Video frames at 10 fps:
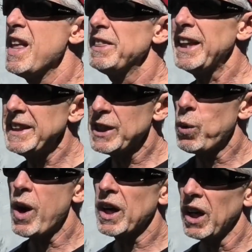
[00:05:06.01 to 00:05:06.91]
They did
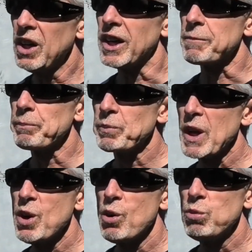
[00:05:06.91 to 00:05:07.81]
quite a lot.
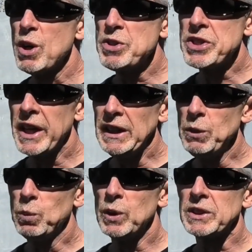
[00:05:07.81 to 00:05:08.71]
Rosella
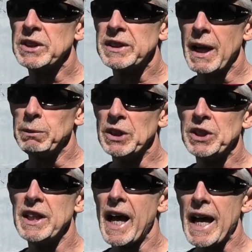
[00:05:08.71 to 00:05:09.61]
was established
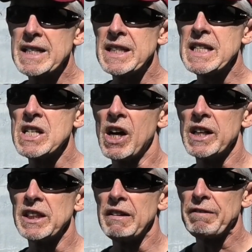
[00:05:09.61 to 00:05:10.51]
in
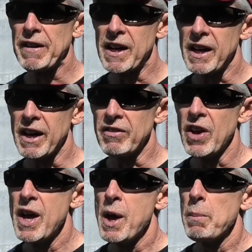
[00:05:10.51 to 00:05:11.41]
1895,
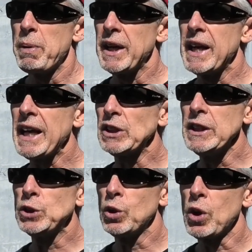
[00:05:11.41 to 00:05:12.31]
but it
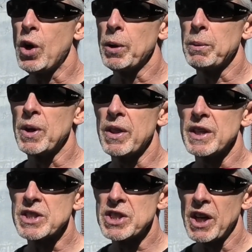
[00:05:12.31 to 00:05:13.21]
actually took on
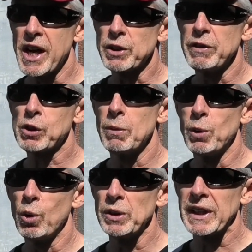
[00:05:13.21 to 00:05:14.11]
the site of the
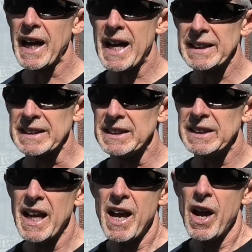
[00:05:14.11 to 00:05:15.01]
CREMORNE
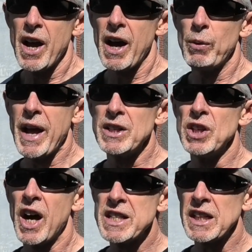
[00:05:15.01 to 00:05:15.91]
Gardens around
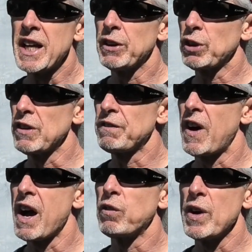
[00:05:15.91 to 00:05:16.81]

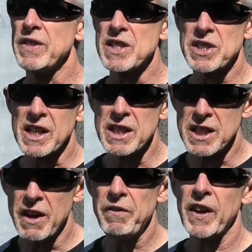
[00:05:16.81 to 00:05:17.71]
1905 when this
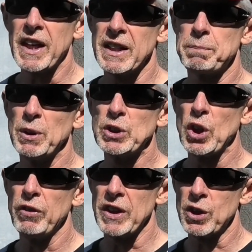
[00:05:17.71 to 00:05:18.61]
significant
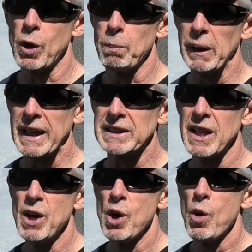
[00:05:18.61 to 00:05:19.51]
preserving complex
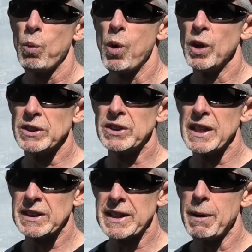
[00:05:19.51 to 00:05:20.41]
was
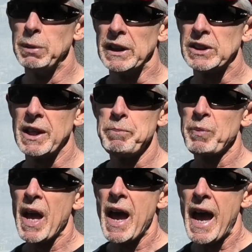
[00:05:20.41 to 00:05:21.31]
established.
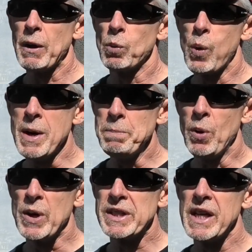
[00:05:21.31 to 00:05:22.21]
At one
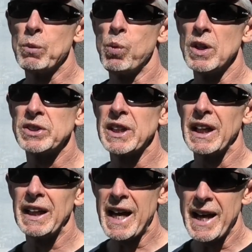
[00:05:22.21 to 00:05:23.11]
point it was the
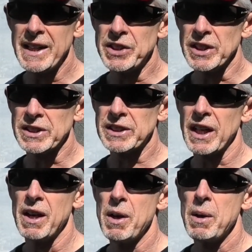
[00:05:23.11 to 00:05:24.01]
largest
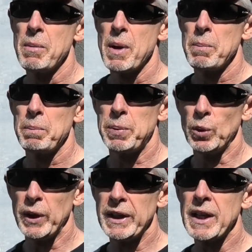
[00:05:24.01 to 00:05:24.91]

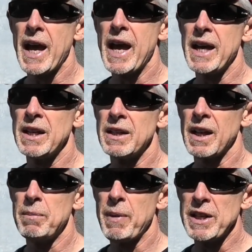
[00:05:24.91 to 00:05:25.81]
building and
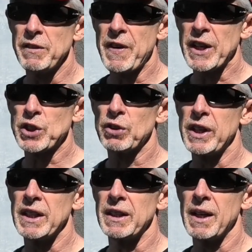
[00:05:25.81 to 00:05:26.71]

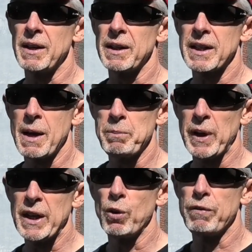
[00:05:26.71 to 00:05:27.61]
manufacturing
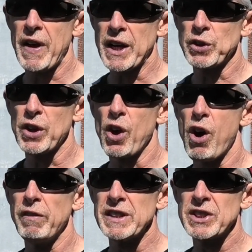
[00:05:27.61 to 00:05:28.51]
company or factory
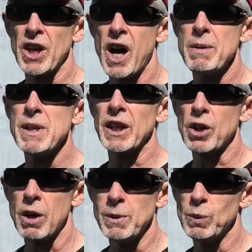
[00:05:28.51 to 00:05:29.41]
of its time in the
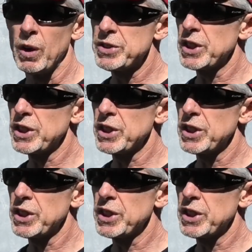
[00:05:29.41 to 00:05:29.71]
Commonwealth.